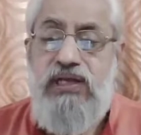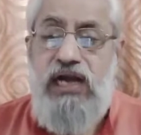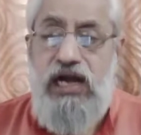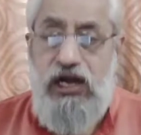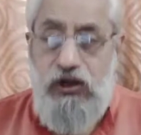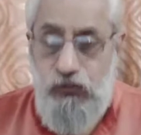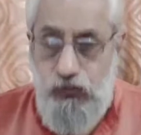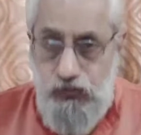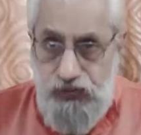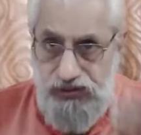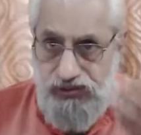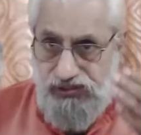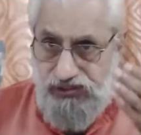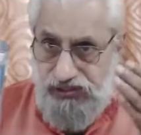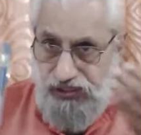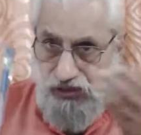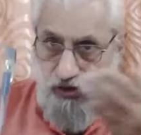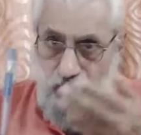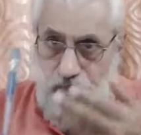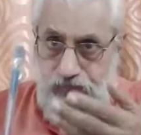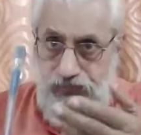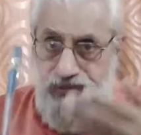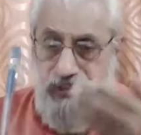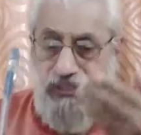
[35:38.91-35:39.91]
how we see
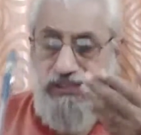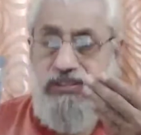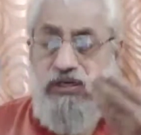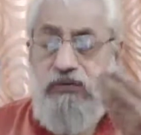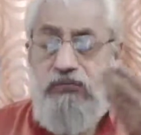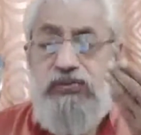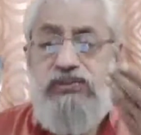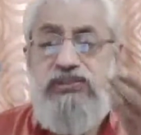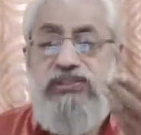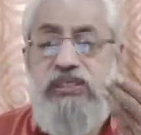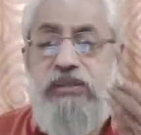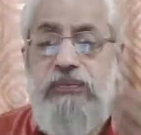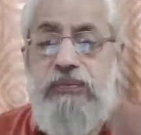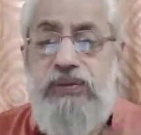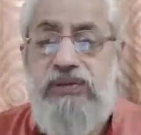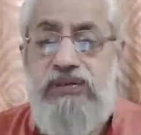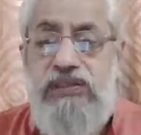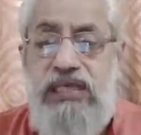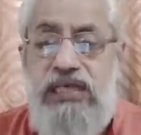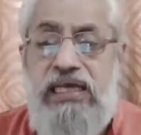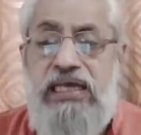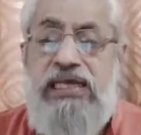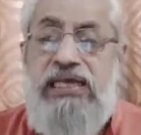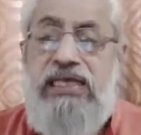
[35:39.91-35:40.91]
objects, how we see pen,
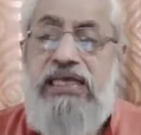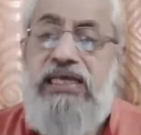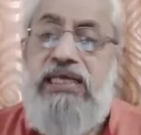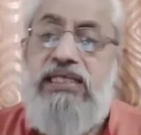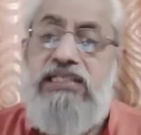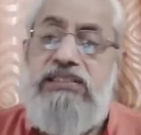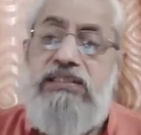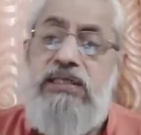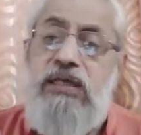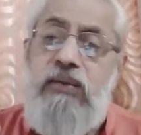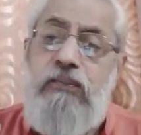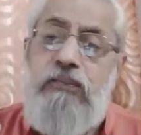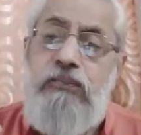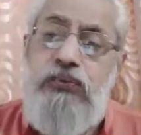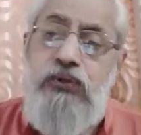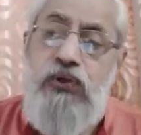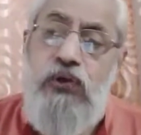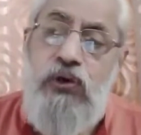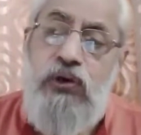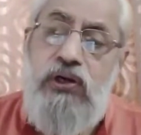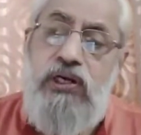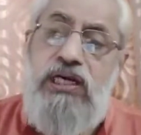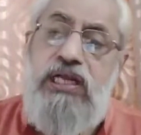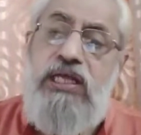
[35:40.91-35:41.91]
is
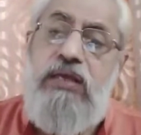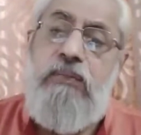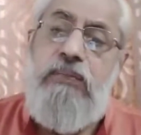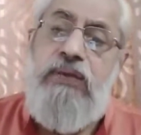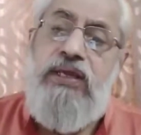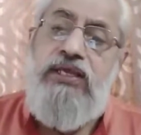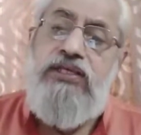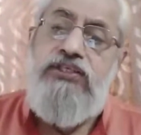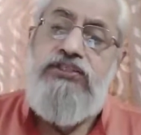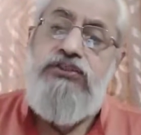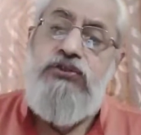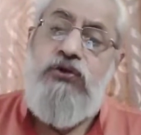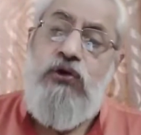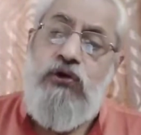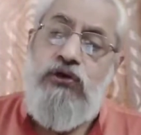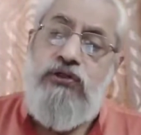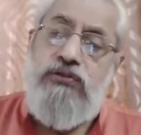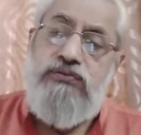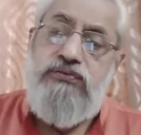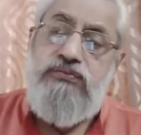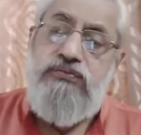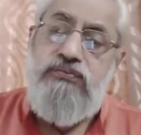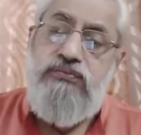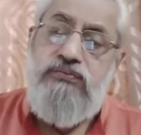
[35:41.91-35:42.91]
purely based
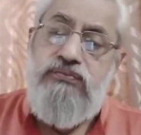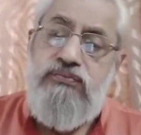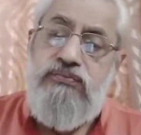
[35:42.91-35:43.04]
on